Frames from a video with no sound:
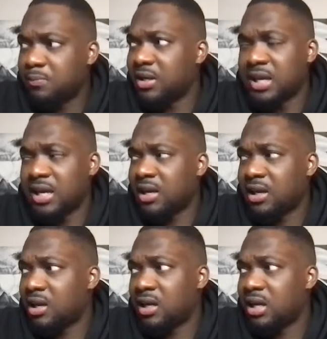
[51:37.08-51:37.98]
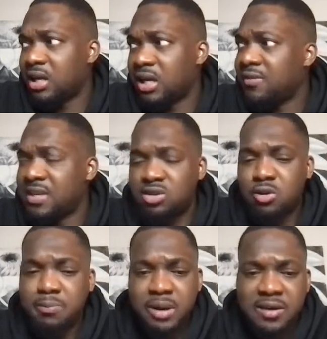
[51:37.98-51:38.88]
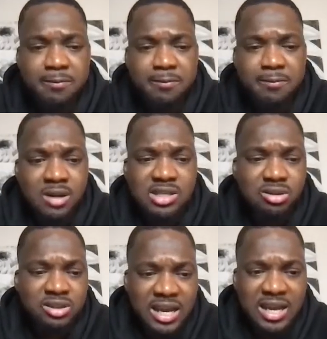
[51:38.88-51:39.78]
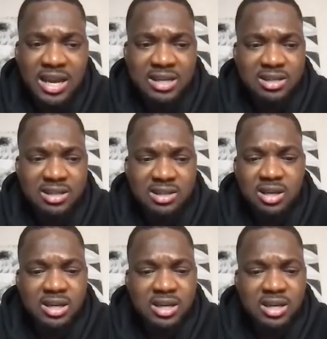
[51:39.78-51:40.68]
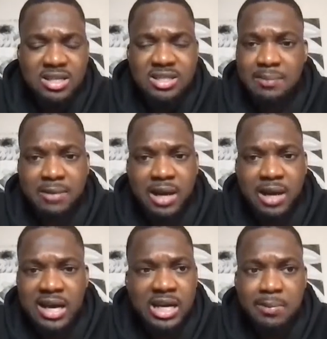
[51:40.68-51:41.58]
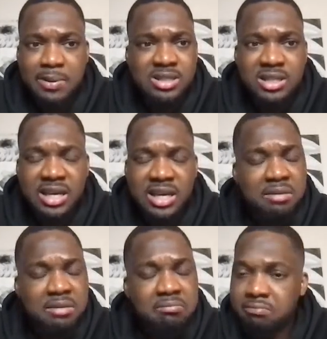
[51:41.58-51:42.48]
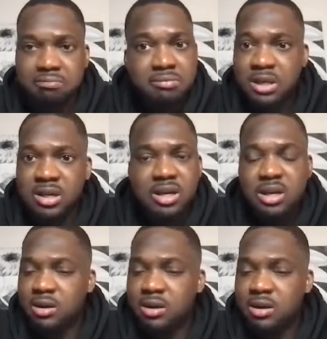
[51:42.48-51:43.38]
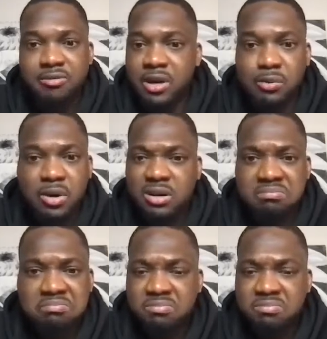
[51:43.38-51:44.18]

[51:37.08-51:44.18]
But yeah, if Partey's not there and it's the same kind of lineup as today, 3-1.